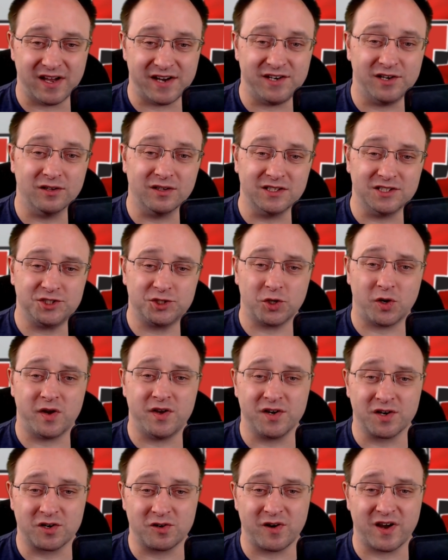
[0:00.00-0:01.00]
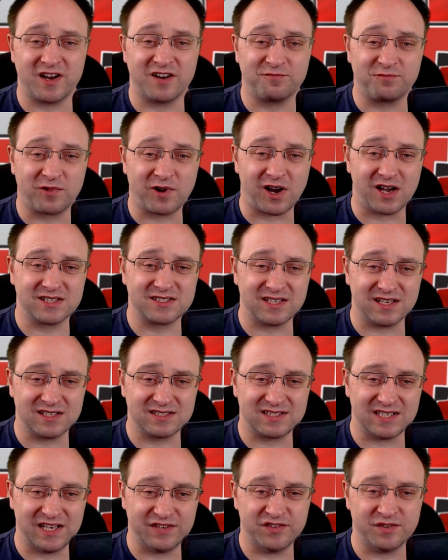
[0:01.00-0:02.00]
and you'll enjoy your creative
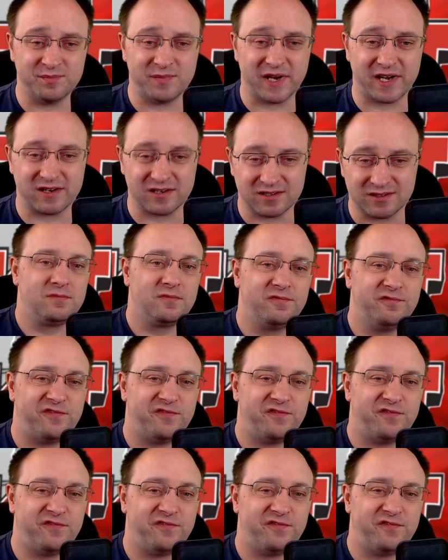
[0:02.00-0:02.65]
process even better.